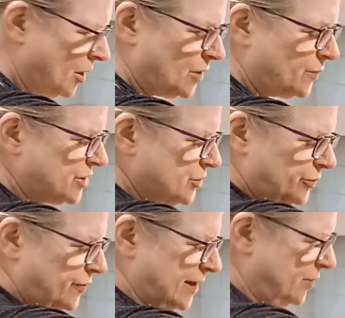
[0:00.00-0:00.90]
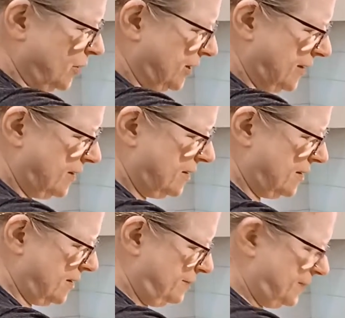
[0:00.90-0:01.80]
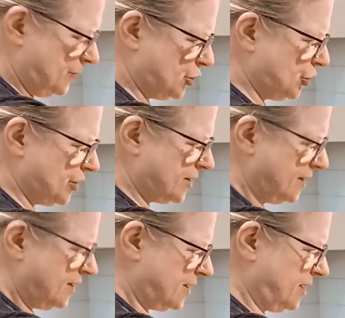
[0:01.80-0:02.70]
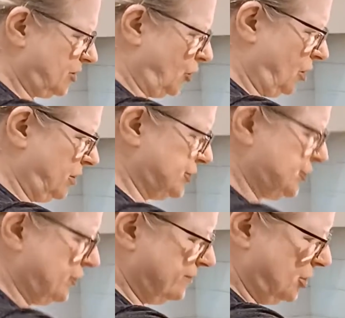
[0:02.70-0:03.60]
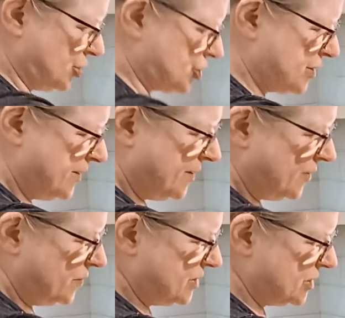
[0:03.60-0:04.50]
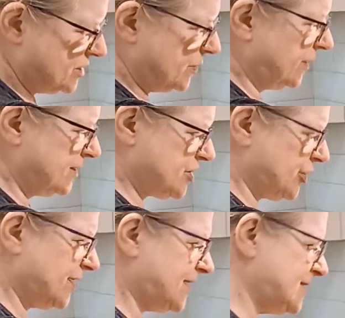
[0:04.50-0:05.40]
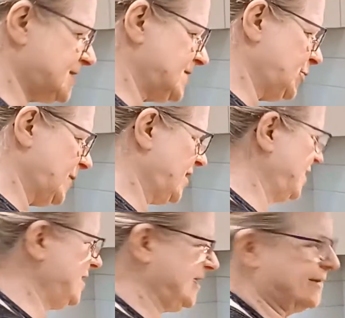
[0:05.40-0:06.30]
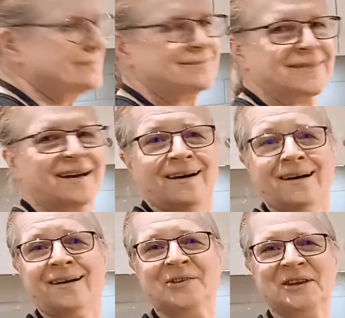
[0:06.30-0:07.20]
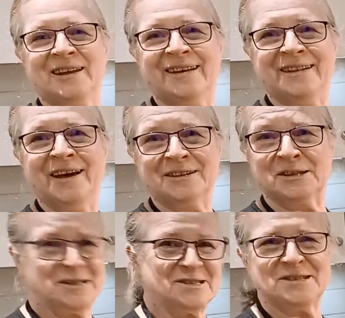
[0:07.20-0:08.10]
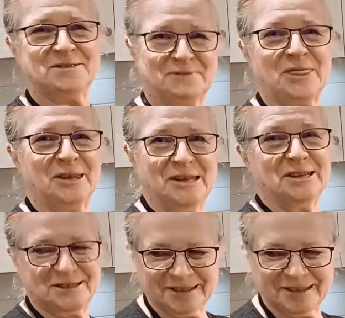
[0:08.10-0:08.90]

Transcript: And we don't really want to cook it all to a mush. We just want to sort of kiss it with the heat. How do you like that? Kiss it with the heat.